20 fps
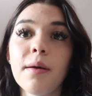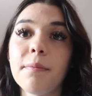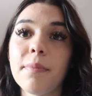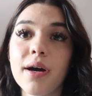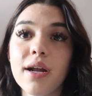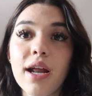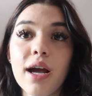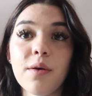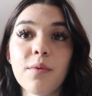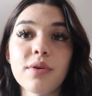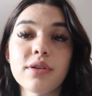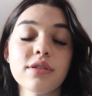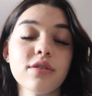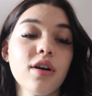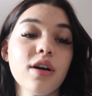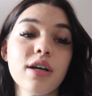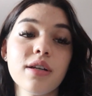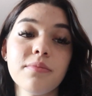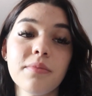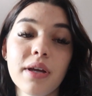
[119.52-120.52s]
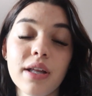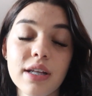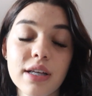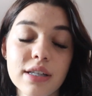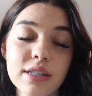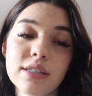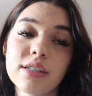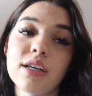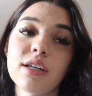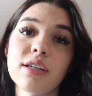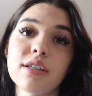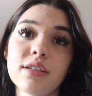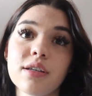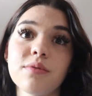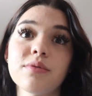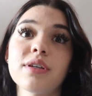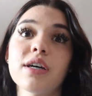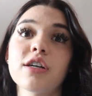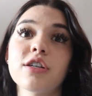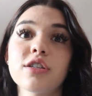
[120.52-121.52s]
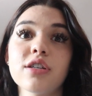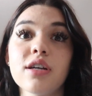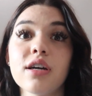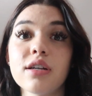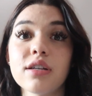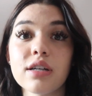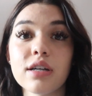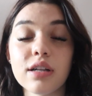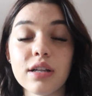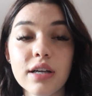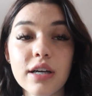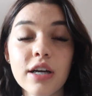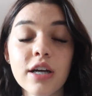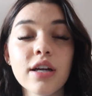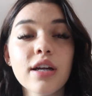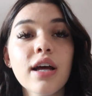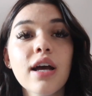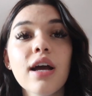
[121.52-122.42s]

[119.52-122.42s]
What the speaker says: but I was not in media studies. I was actually undeclared,